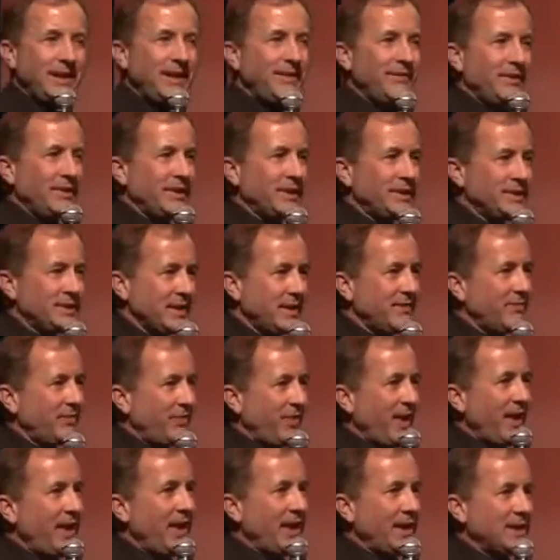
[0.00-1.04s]
like evil is a
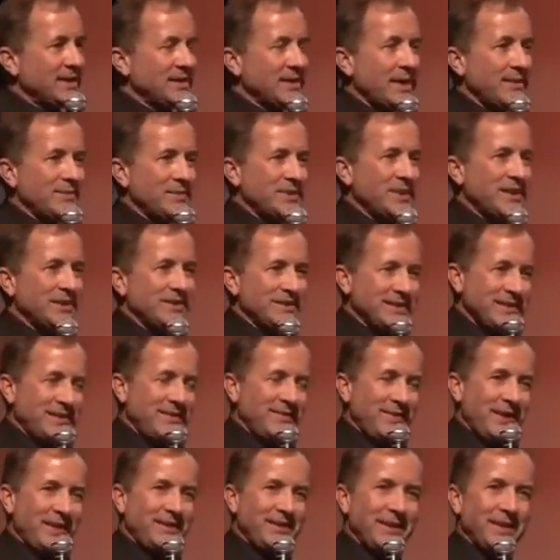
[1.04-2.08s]
thing, a substance,
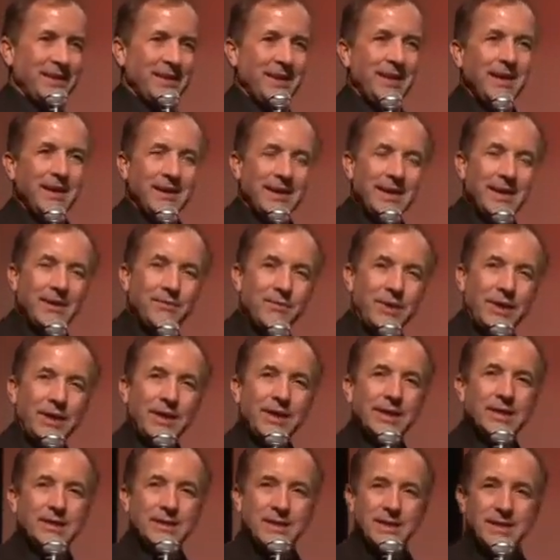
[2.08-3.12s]
that it
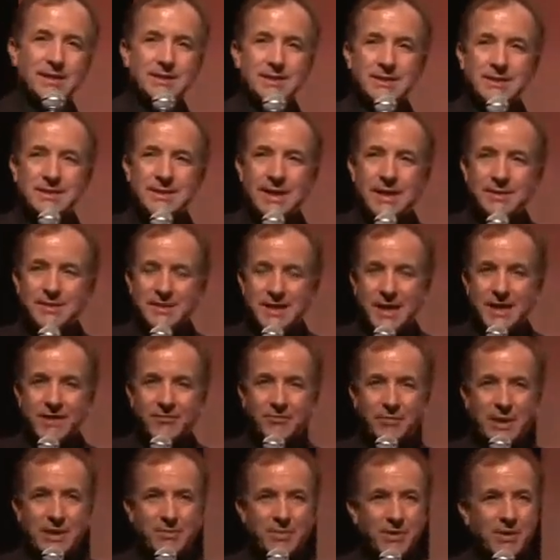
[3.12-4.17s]
really exists
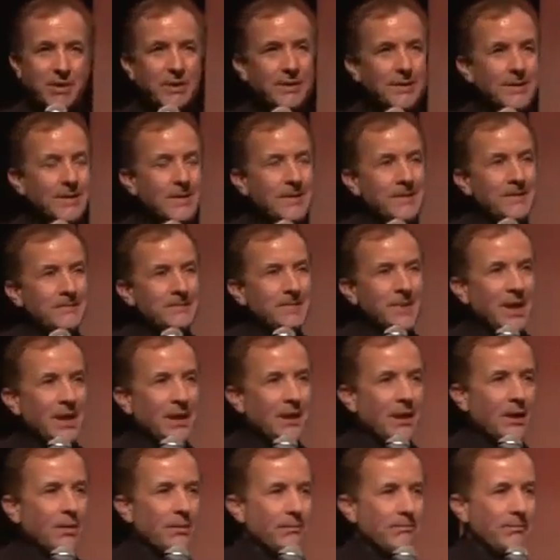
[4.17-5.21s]
outside of people.
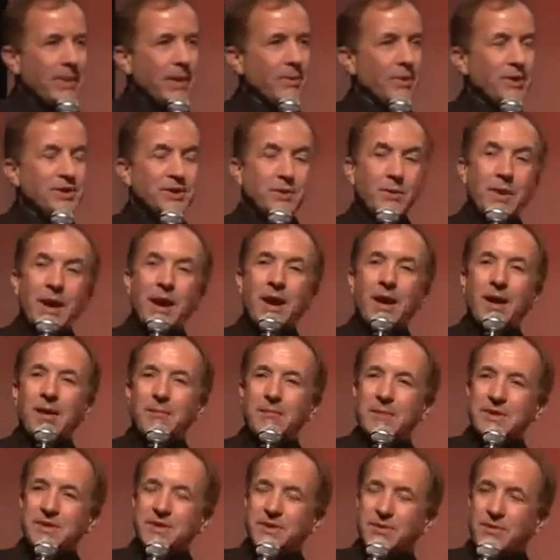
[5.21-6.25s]
But would you
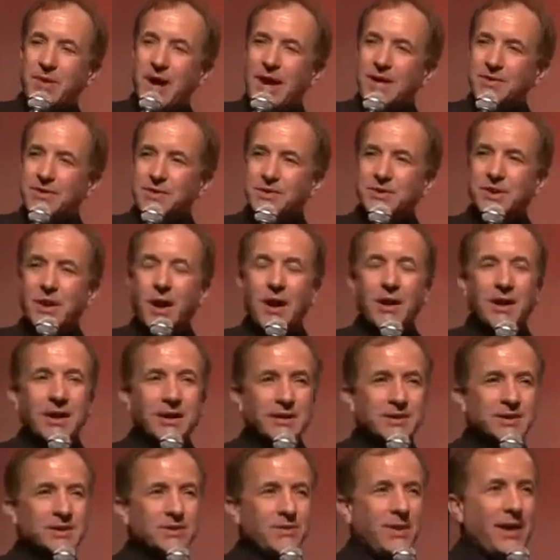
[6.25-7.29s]
wear Mr. Rogers'
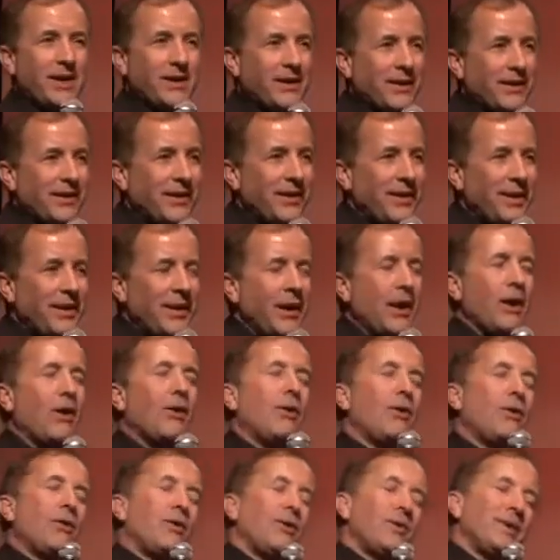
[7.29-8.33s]
cardigan sweater?
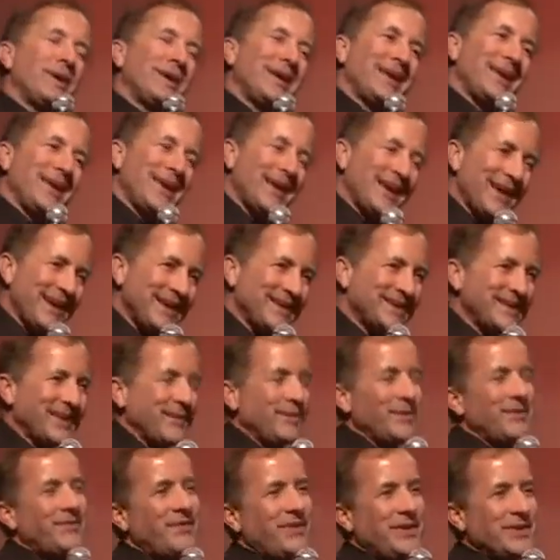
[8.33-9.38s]
Oh,
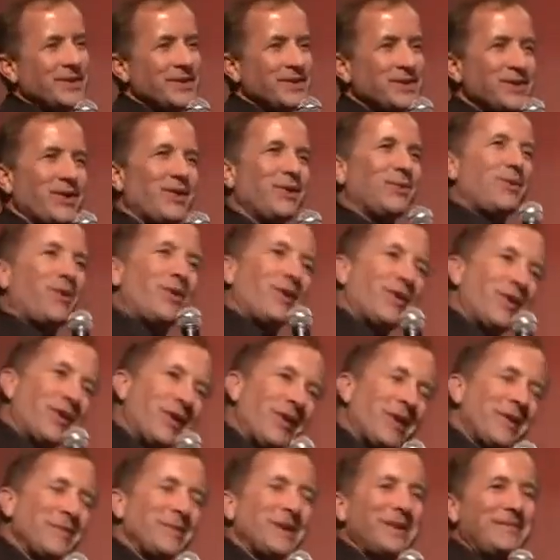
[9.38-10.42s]
yes, it would feel so
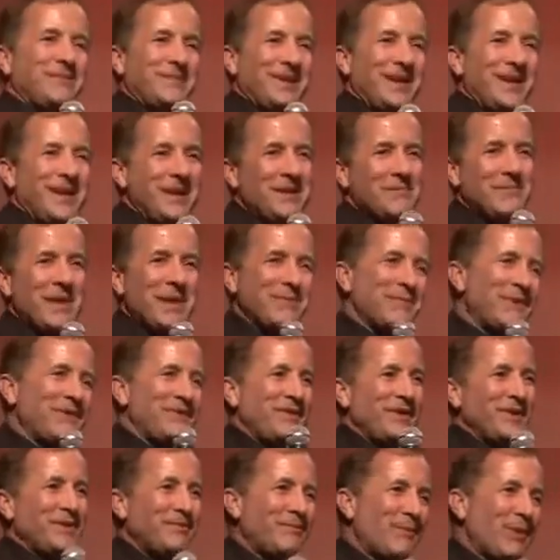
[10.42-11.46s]
warm and make
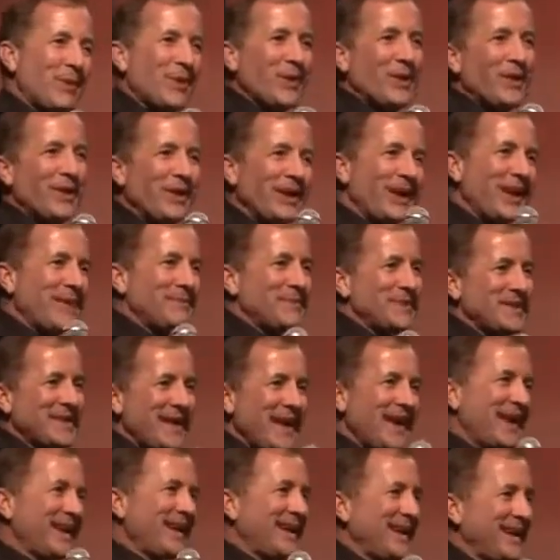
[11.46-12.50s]
me feel moral and
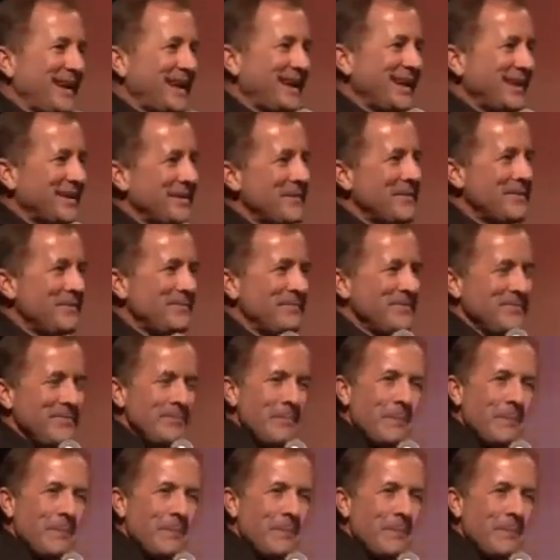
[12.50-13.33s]
upstanding.